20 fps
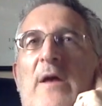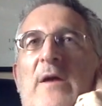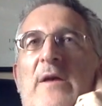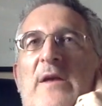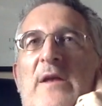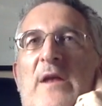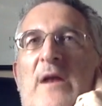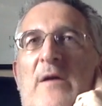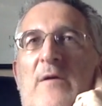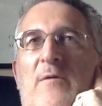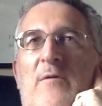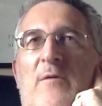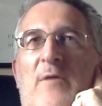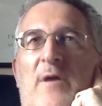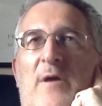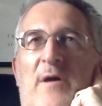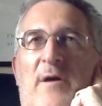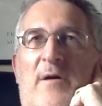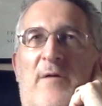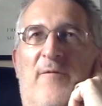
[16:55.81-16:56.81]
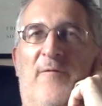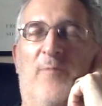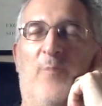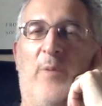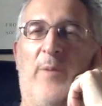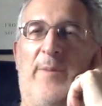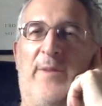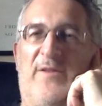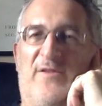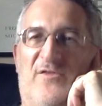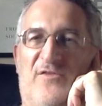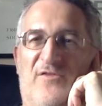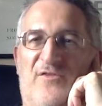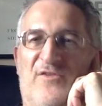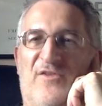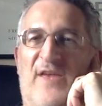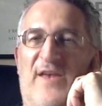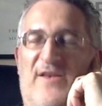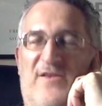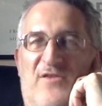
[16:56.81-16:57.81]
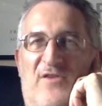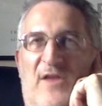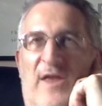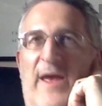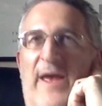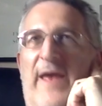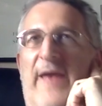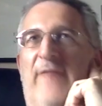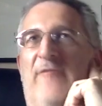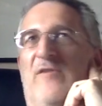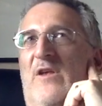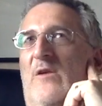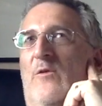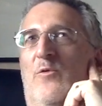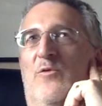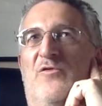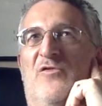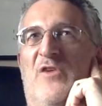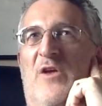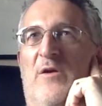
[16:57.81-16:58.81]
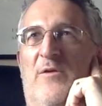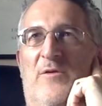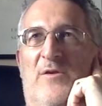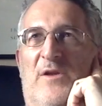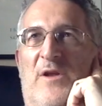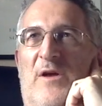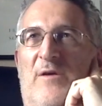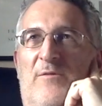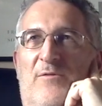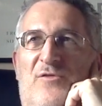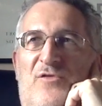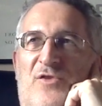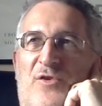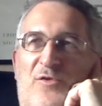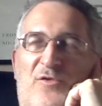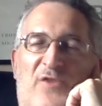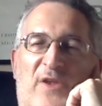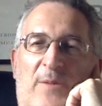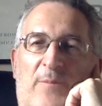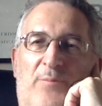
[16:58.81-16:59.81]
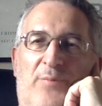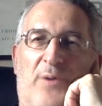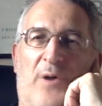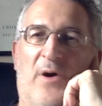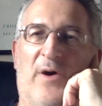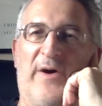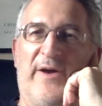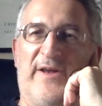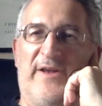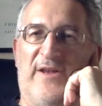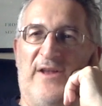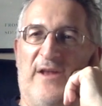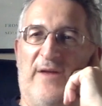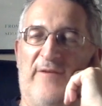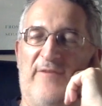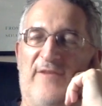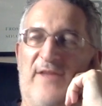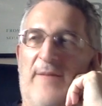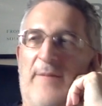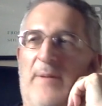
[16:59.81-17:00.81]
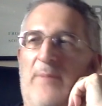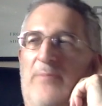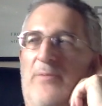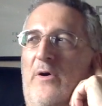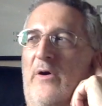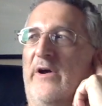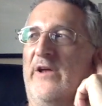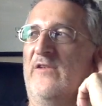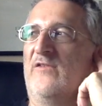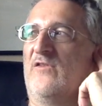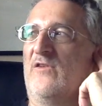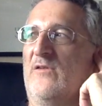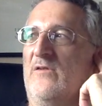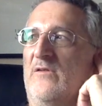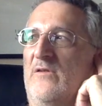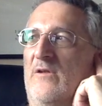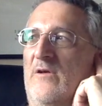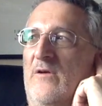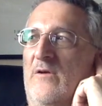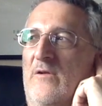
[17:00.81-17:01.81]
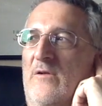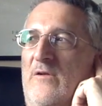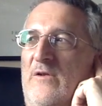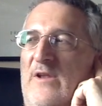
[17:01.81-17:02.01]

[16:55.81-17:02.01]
you know, uh, women's sex slaves and also, you know, choosing bride, you know, Islamic brides and, uh,